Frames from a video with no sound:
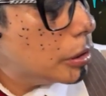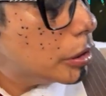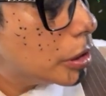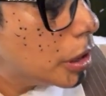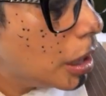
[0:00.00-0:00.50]

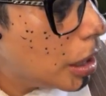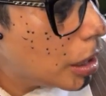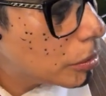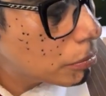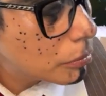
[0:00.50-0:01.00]

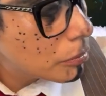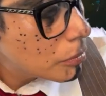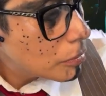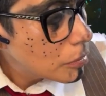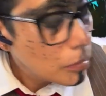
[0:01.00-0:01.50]
John.
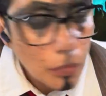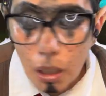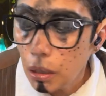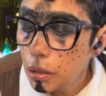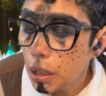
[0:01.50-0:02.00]

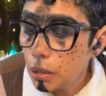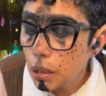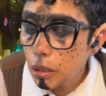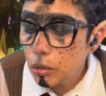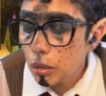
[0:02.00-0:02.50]
That's
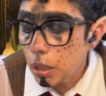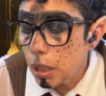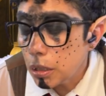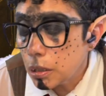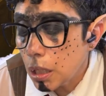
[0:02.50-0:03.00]
actually
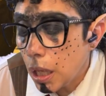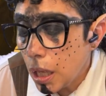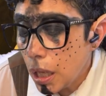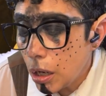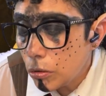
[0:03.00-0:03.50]
his now.